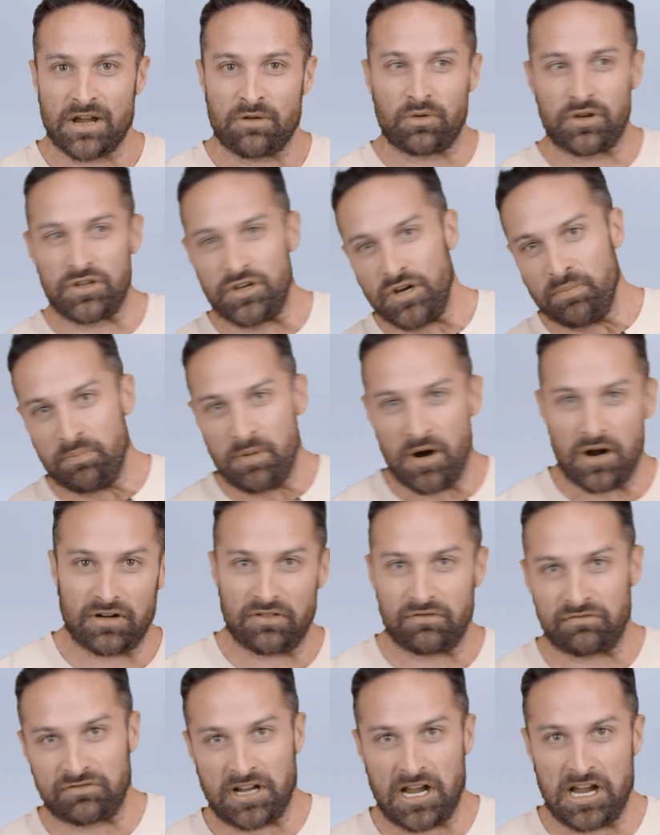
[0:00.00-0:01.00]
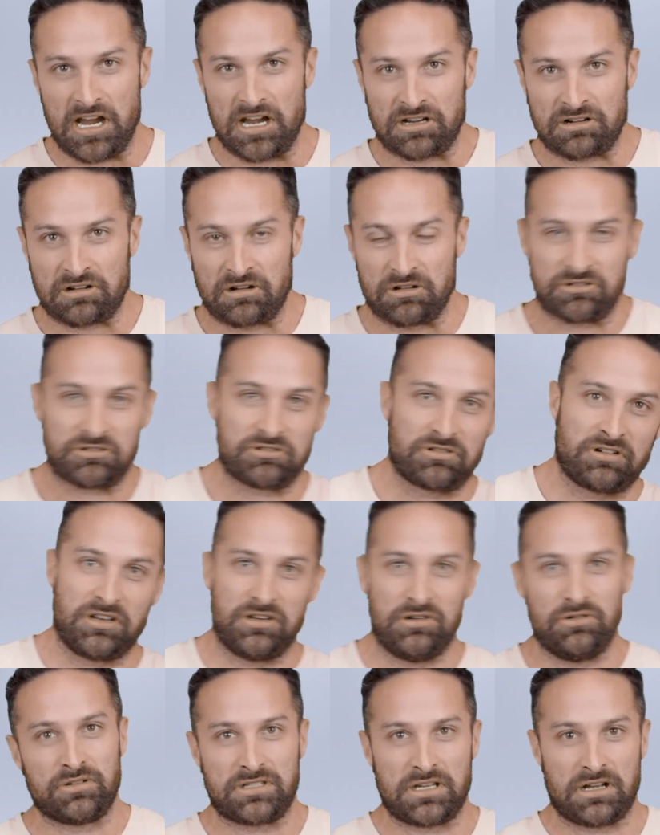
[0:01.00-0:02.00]
well, you're part of diet culture and
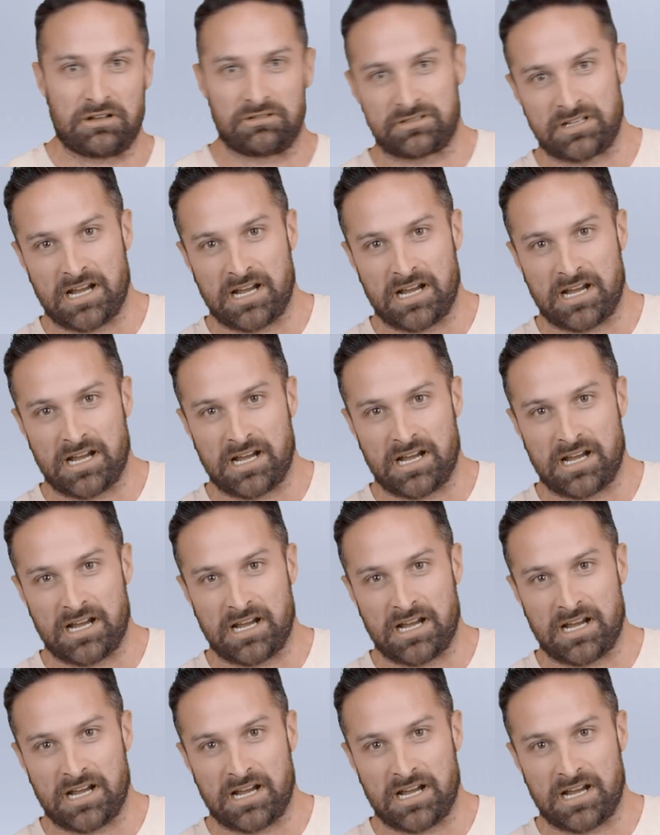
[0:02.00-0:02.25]
you sell